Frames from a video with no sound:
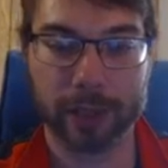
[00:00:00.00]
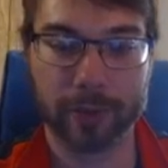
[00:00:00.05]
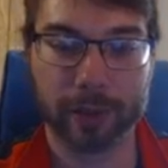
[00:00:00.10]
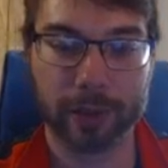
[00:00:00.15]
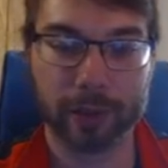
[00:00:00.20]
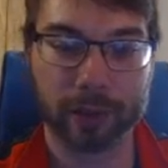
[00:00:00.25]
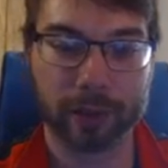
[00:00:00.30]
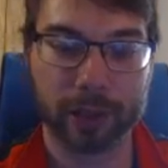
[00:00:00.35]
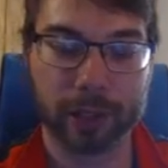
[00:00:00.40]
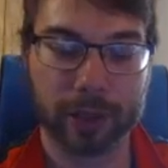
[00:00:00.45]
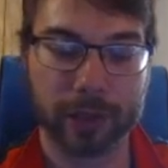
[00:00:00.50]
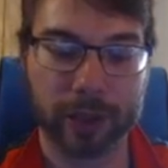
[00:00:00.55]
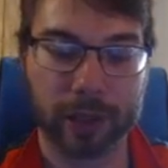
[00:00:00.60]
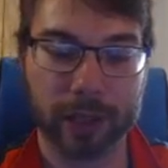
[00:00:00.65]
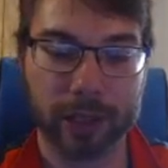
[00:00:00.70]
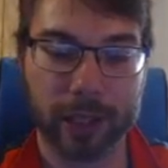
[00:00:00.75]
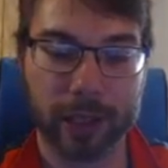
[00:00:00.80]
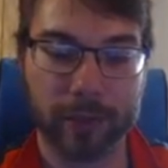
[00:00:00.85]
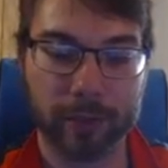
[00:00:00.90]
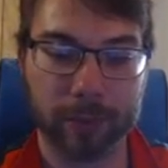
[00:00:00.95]
they have
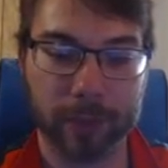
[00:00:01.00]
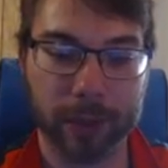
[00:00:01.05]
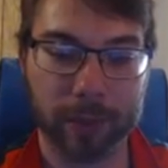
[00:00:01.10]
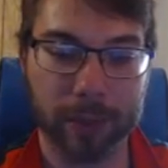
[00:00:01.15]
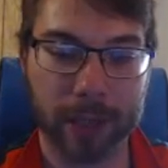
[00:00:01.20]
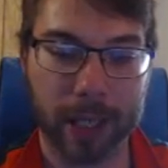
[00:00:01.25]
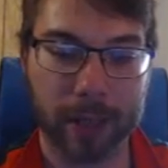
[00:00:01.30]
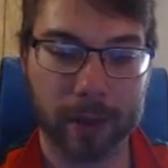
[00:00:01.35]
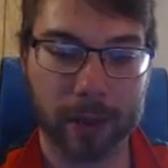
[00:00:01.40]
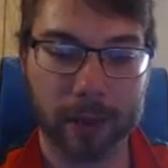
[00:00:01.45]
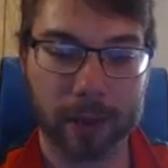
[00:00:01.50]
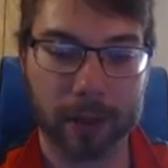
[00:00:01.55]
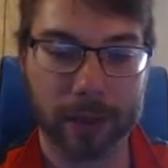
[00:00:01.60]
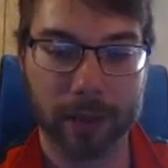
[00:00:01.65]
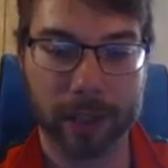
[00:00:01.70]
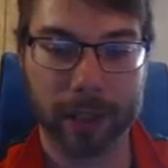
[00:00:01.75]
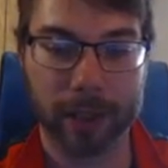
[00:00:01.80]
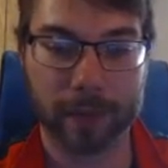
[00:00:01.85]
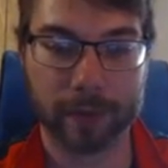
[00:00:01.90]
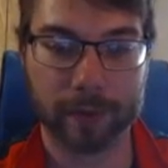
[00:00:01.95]
destruction, they have big
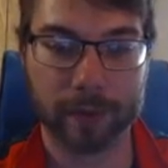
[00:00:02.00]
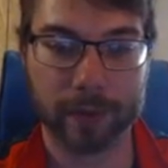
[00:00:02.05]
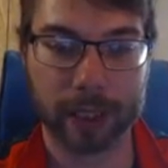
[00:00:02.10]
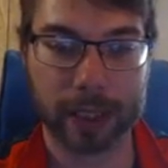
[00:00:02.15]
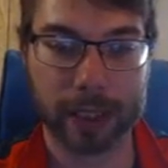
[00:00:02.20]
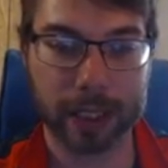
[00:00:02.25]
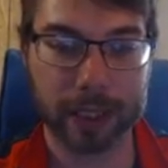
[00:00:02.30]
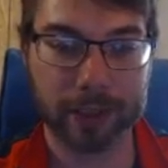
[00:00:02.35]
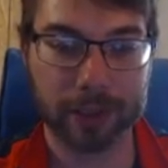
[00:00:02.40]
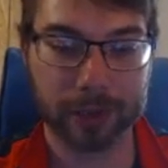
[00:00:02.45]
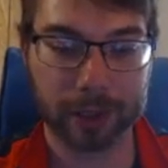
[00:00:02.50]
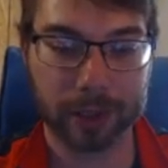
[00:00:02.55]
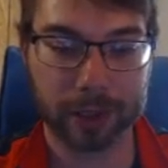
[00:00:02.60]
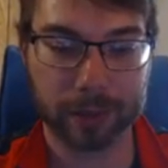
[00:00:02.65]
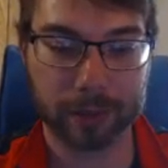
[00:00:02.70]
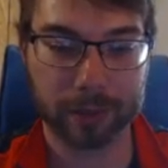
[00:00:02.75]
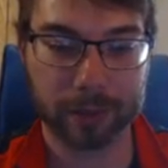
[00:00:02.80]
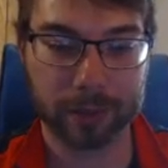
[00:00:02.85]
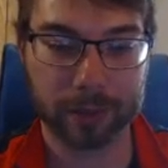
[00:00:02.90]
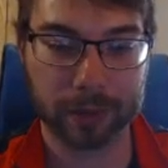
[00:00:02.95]
power, they have
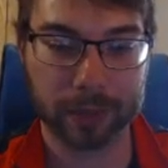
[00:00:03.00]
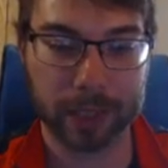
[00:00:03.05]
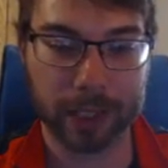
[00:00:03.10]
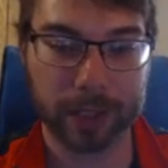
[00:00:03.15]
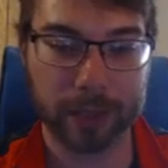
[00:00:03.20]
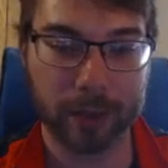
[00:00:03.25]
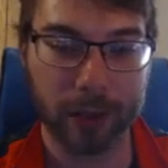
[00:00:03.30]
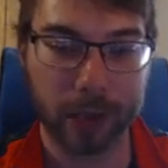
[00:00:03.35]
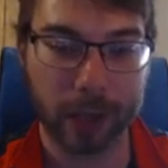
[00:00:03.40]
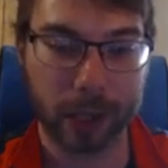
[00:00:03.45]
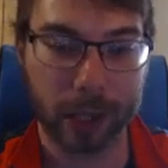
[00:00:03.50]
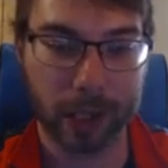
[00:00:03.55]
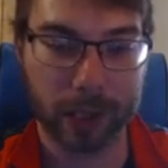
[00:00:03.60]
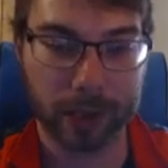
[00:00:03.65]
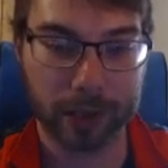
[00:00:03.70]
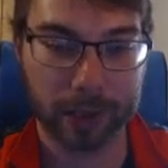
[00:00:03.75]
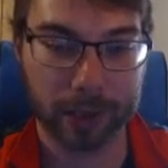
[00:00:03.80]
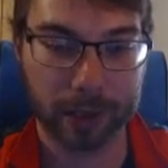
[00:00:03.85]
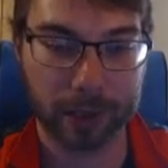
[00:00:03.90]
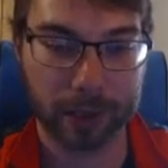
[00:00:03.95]
negation, they do a lot.